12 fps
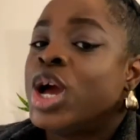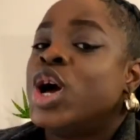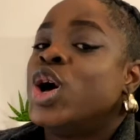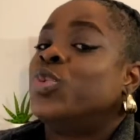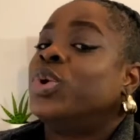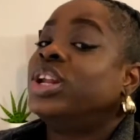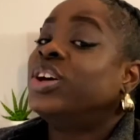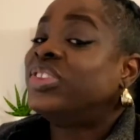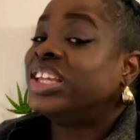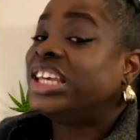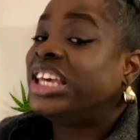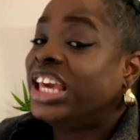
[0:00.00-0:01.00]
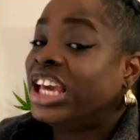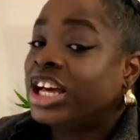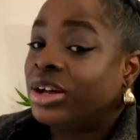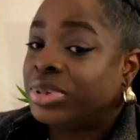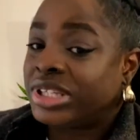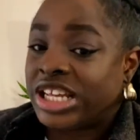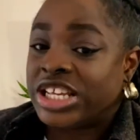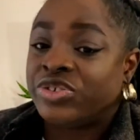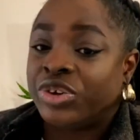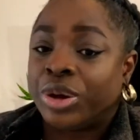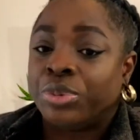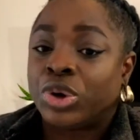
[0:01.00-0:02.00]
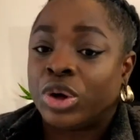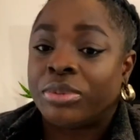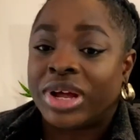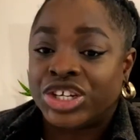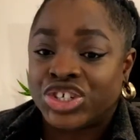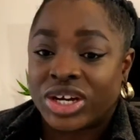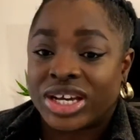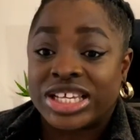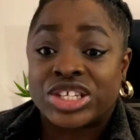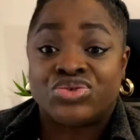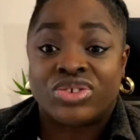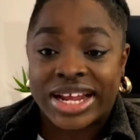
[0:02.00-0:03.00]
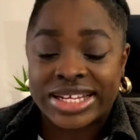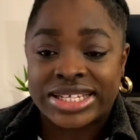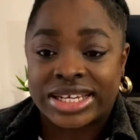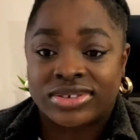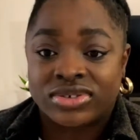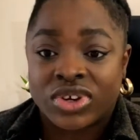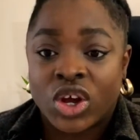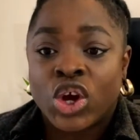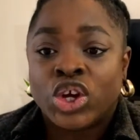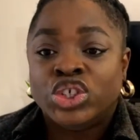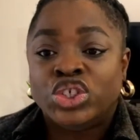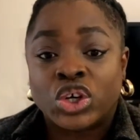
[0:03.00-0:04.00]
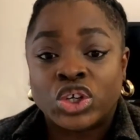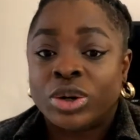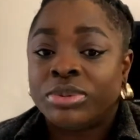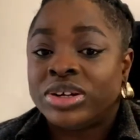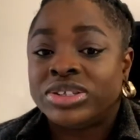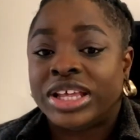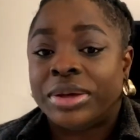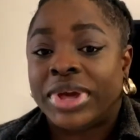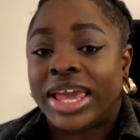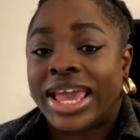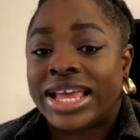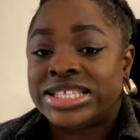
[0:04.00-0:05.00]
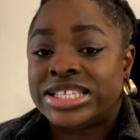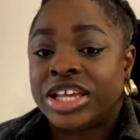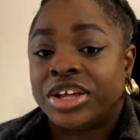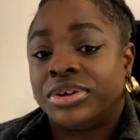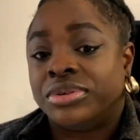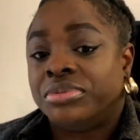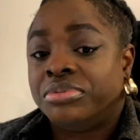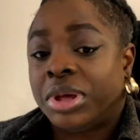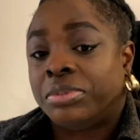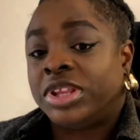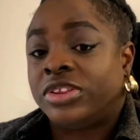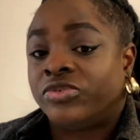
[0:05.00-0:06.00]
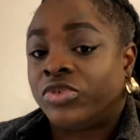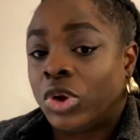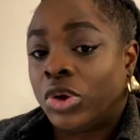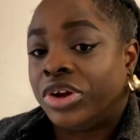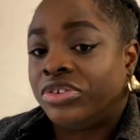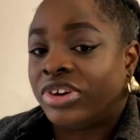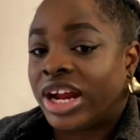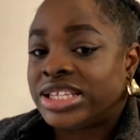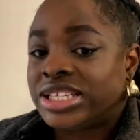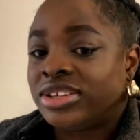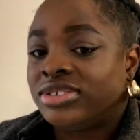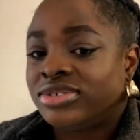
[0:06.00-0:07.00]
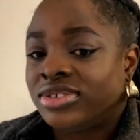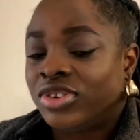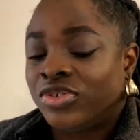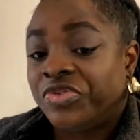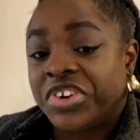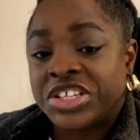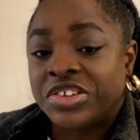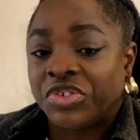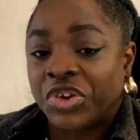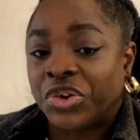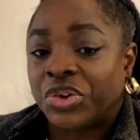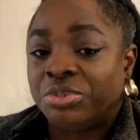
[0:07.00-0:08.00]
One of the key competencies for a product manager is writing. Your normal day may entail maybe the following writing. First of all, you could be